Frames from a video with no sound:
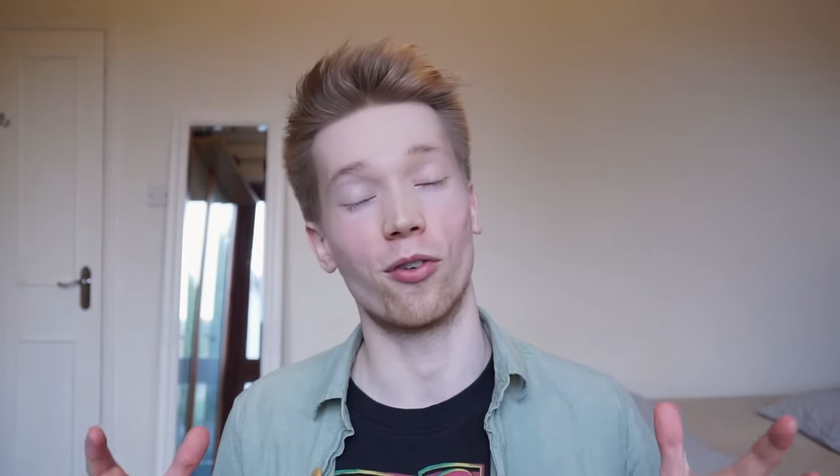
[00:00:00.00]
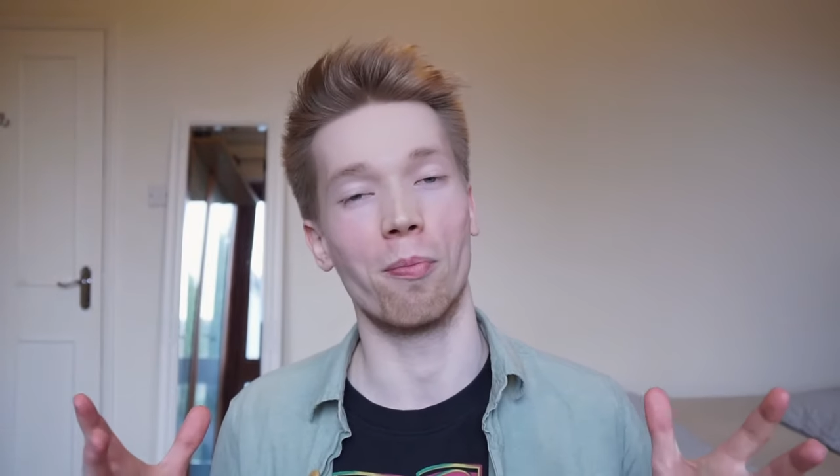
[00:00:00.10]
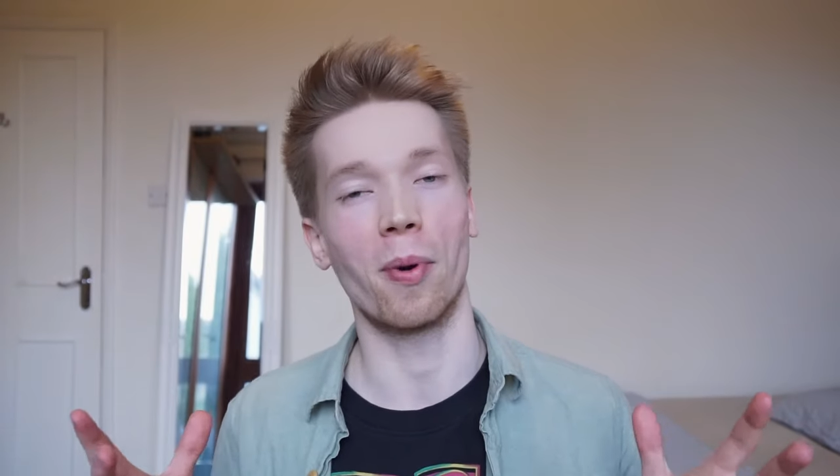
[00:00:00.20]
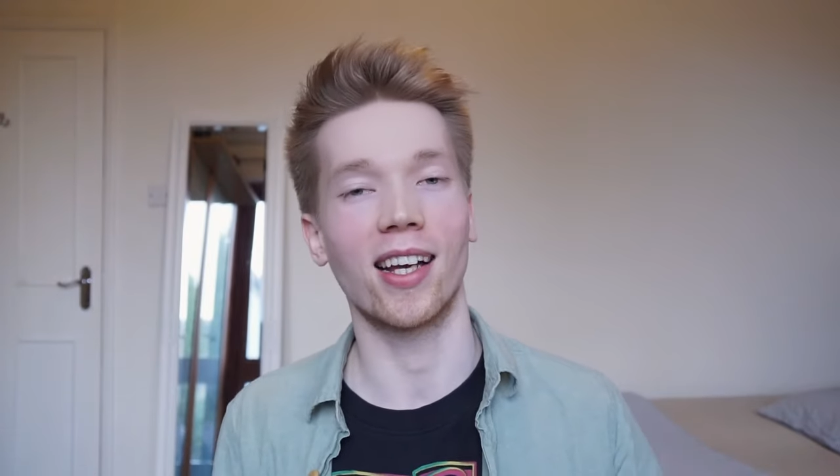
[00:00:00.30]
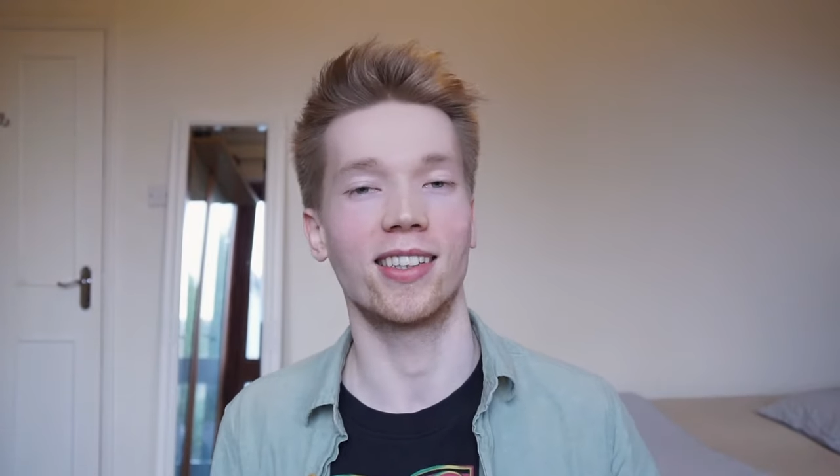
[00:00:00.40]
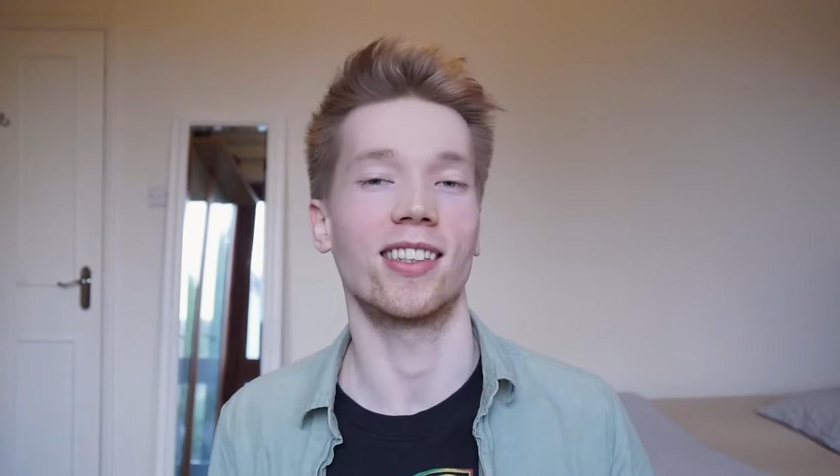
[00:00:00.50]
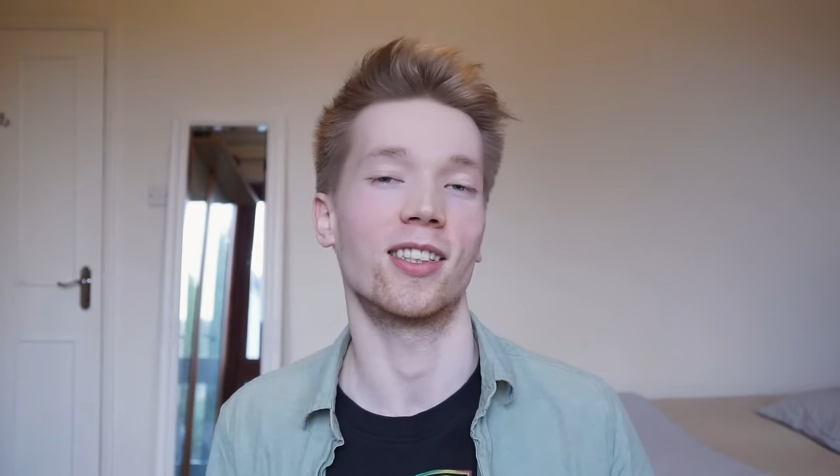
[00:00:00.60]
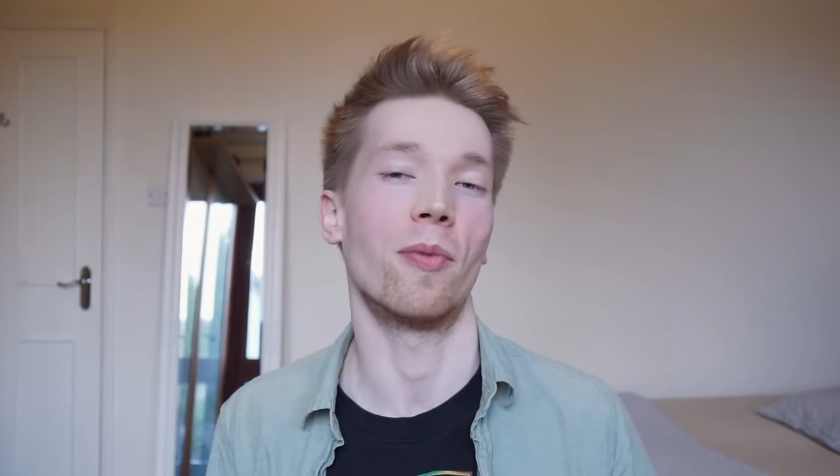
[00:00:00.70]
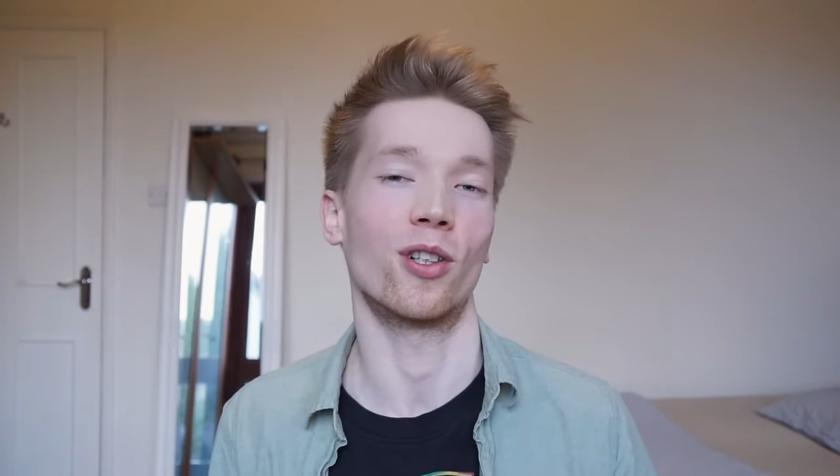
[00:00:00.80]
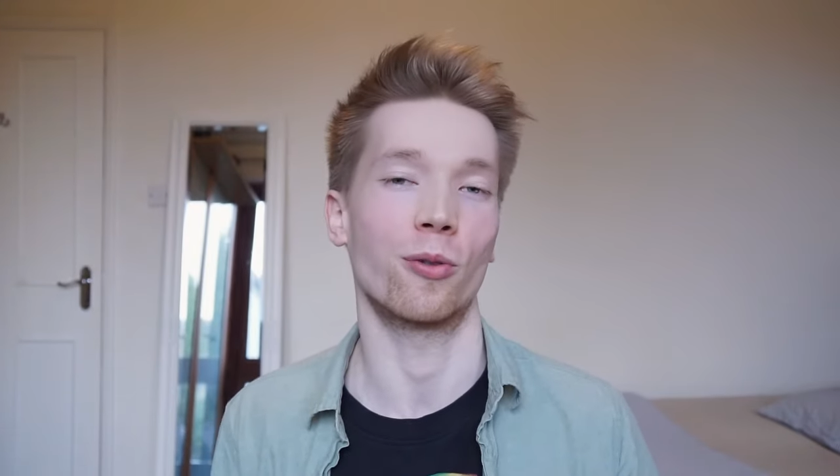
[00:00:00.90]
from plastics
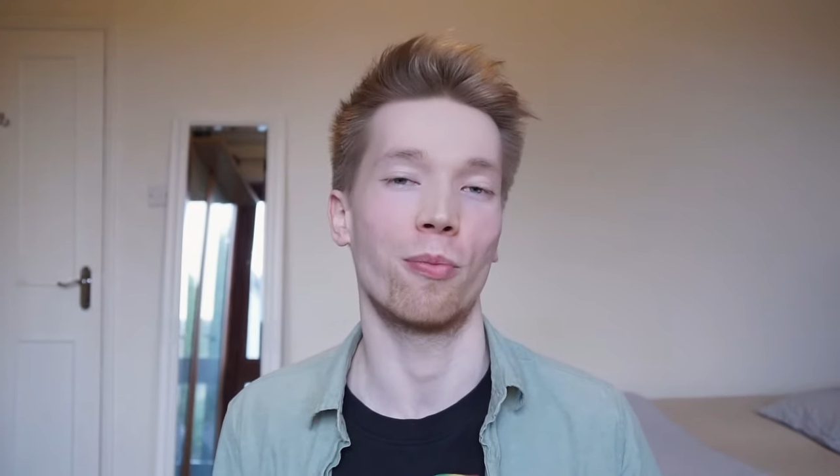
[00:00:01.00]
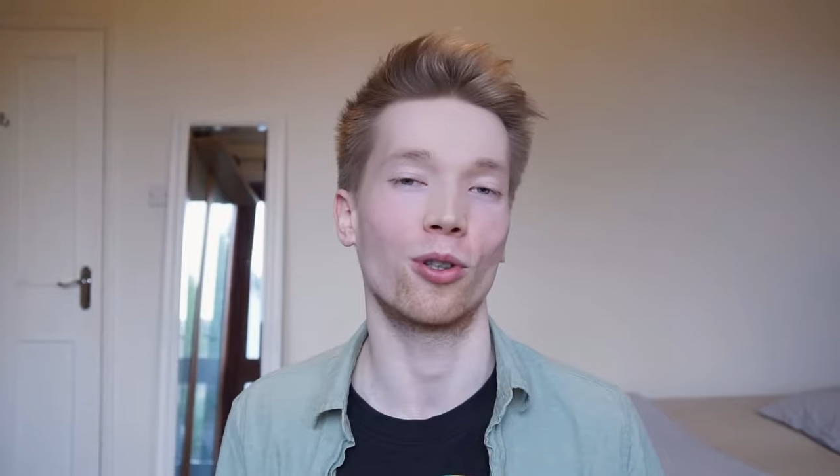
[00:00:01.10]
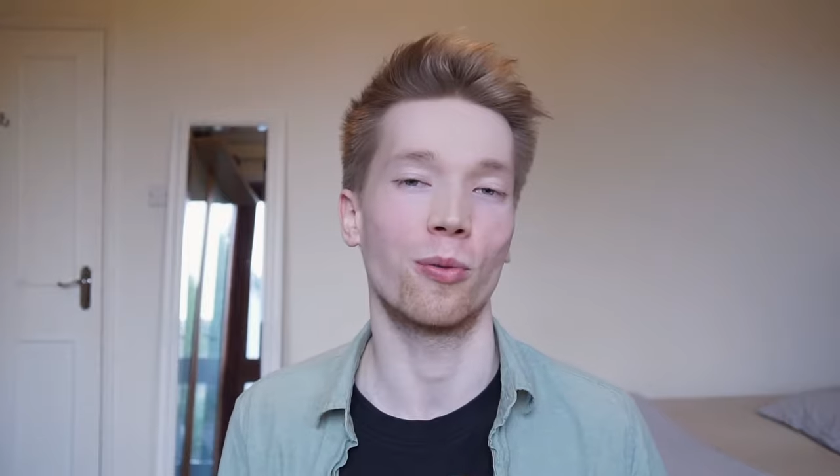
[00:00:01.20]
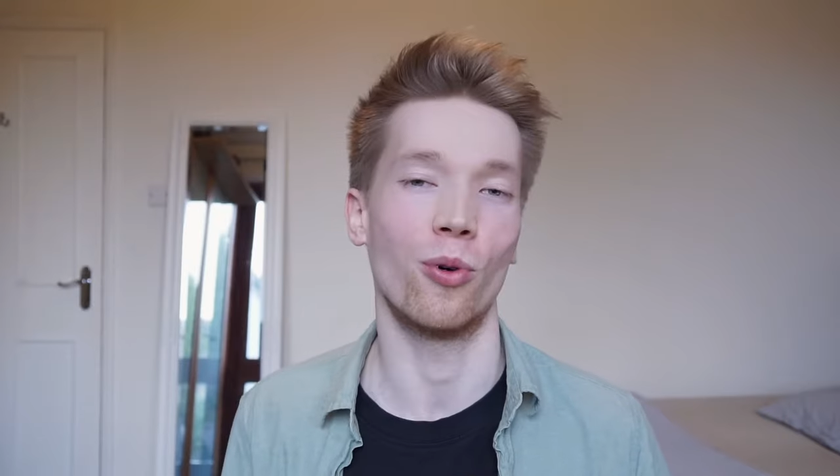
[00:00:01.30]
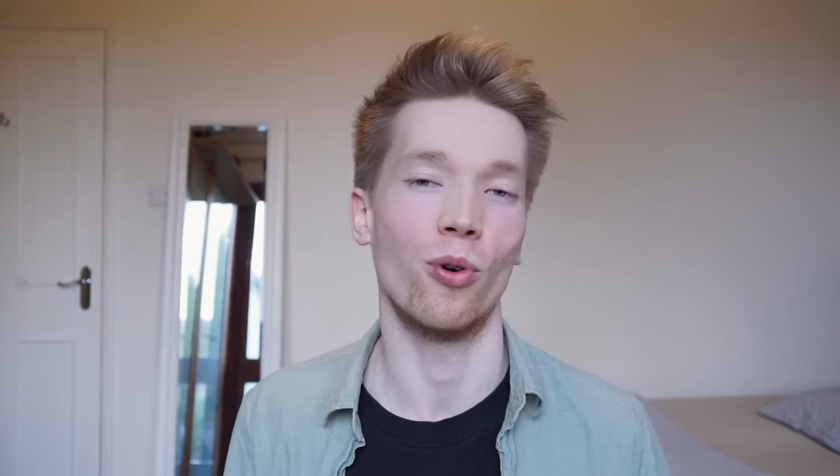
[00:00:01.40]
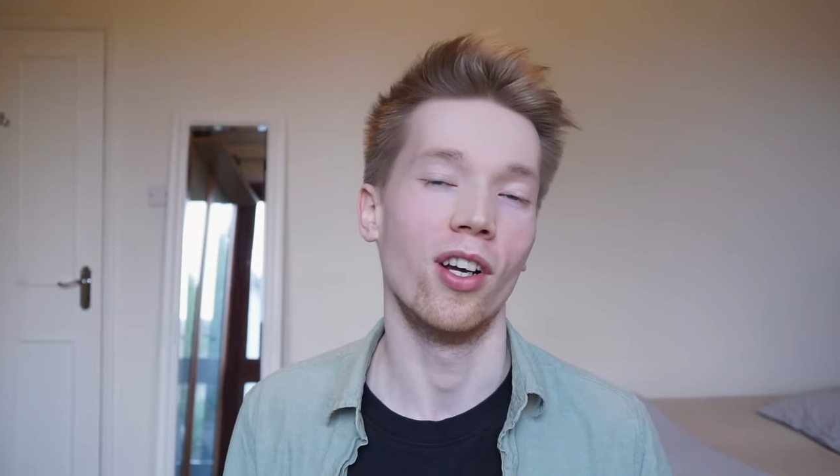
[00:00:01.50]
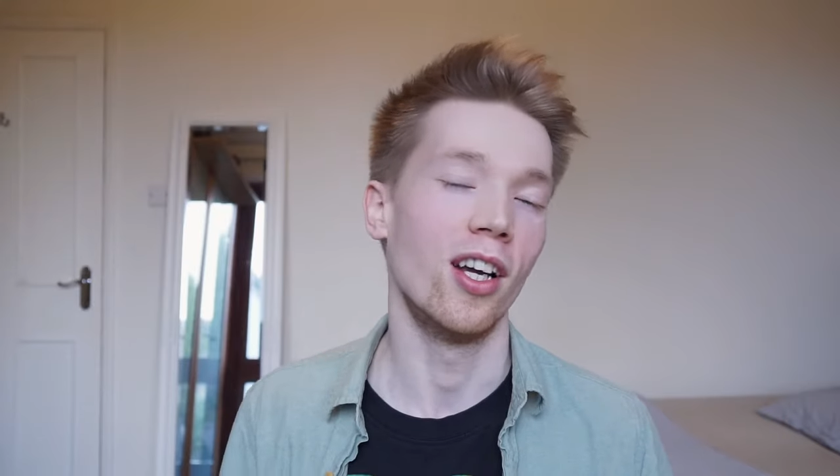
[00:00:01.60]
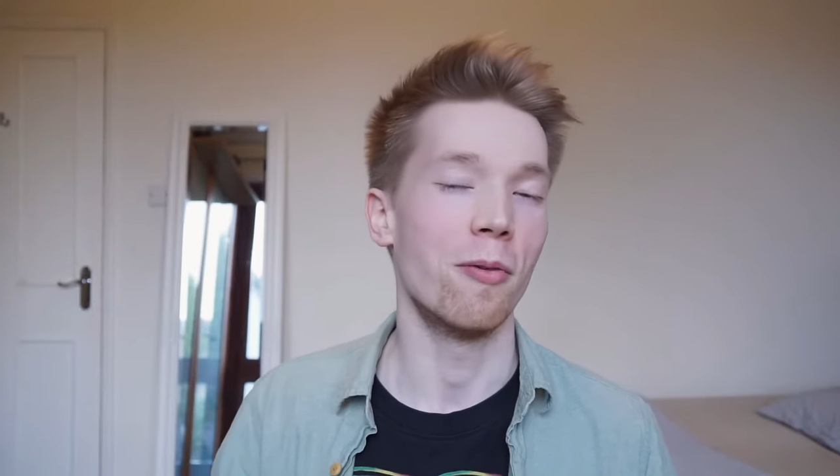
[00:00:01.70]
as much as possible